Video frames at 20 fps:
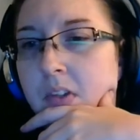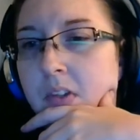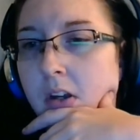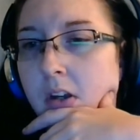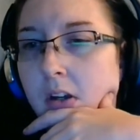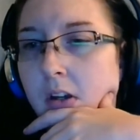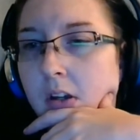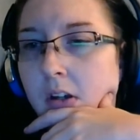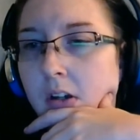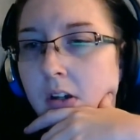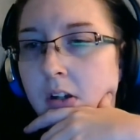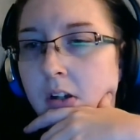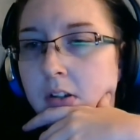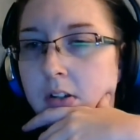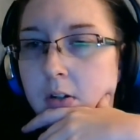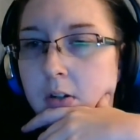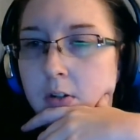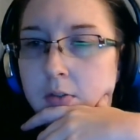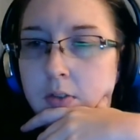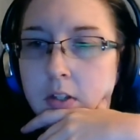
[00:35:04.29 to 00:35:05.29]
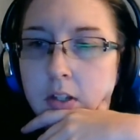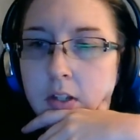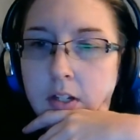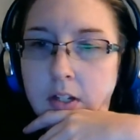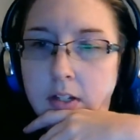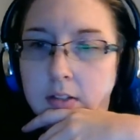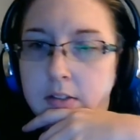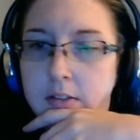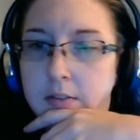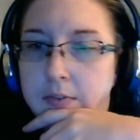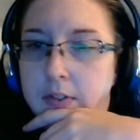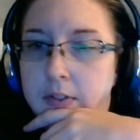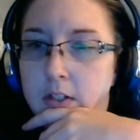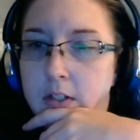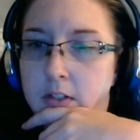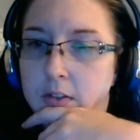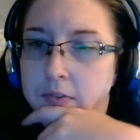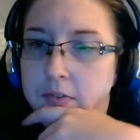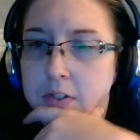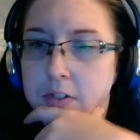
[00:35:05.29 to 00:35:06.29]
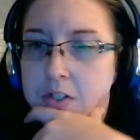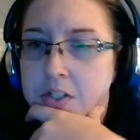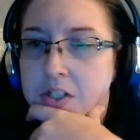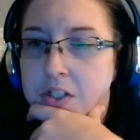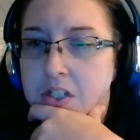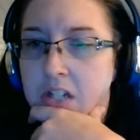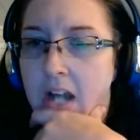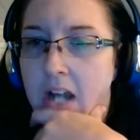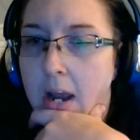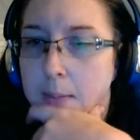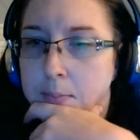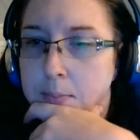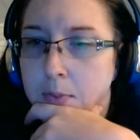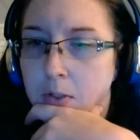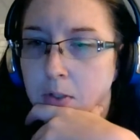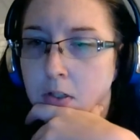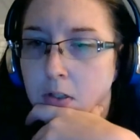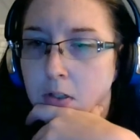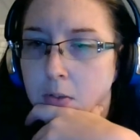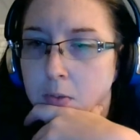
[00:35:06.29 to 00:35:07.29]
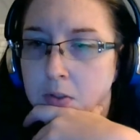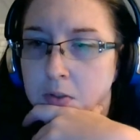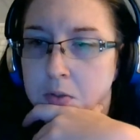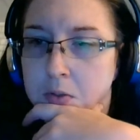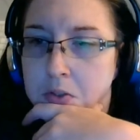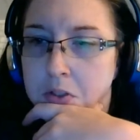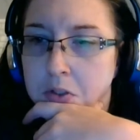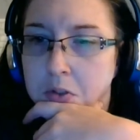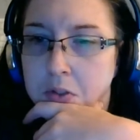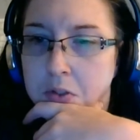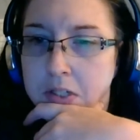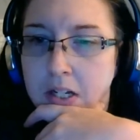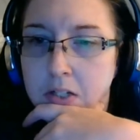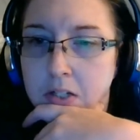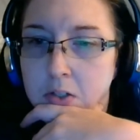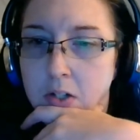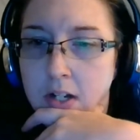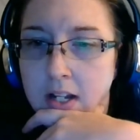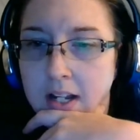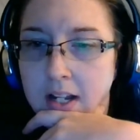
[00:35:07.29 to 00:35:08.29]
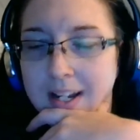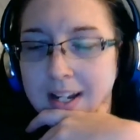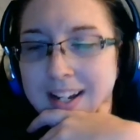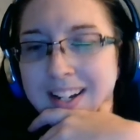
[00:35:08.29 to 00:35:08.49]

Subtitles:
The goal for the day is to finish the first chapter. Which was your goal yesterday?